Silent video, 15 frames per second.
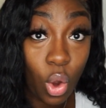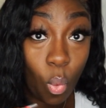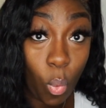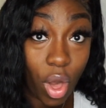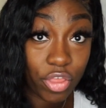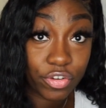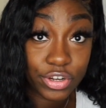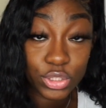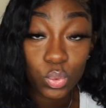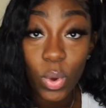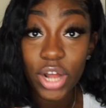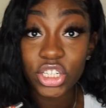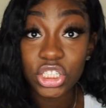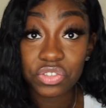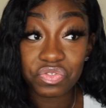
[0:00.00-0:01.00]
whether it's
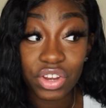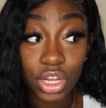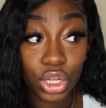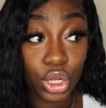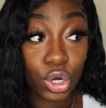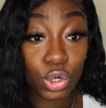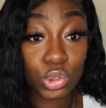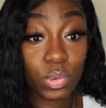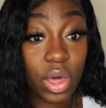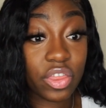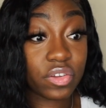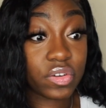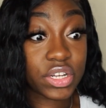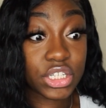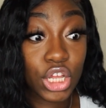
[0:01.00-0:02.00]
watching videos,
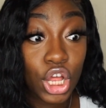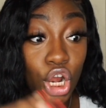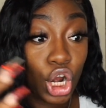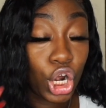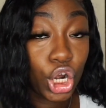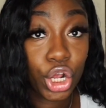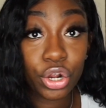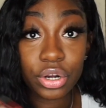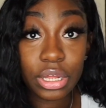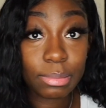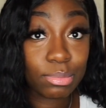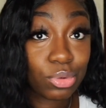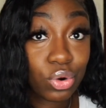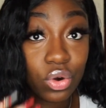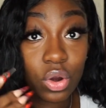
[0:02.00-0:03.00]
whether it's
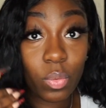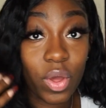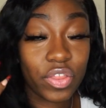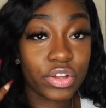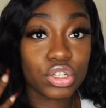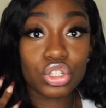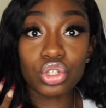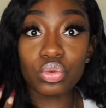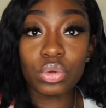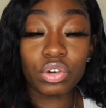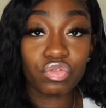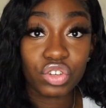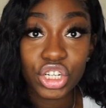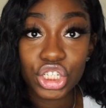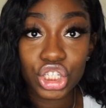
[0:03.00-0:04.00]
learning more, whether it's
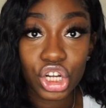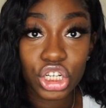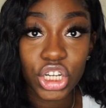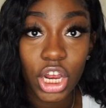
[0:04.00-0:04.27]
doing research.